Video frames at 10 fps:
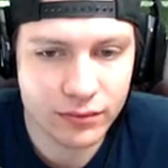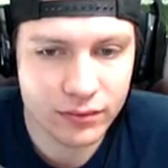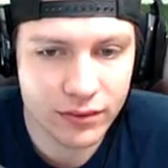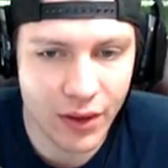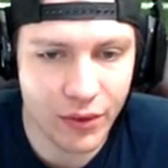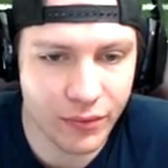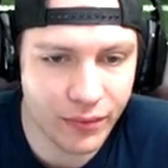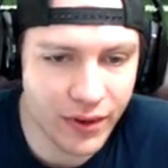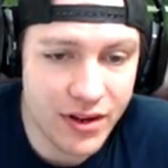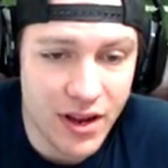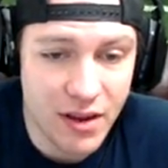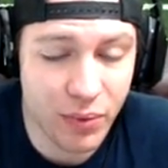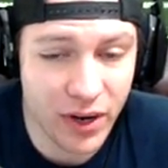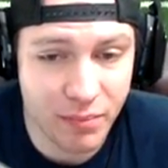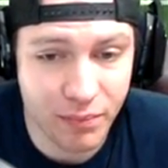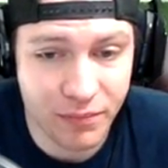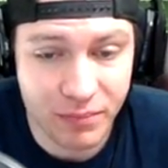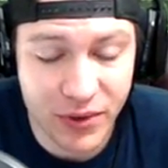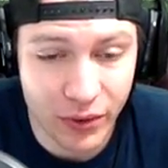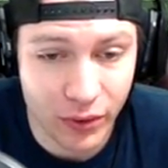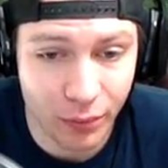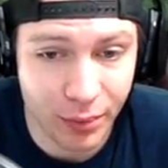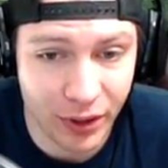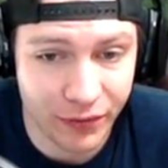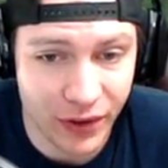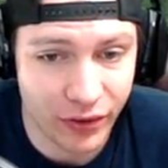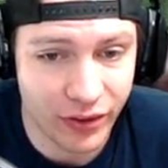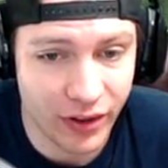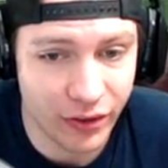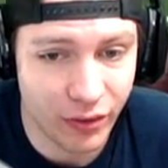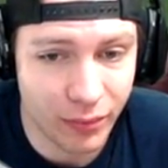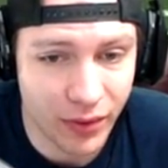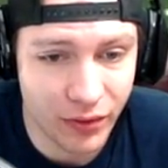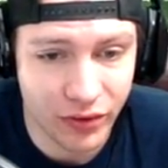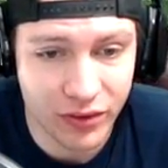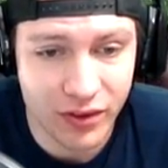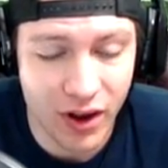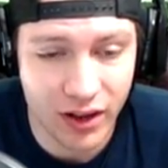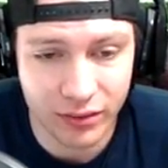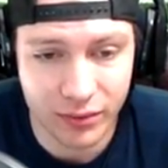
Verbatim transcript: That one, he, he played pure old Butterfingers there, and it was, it was awesome to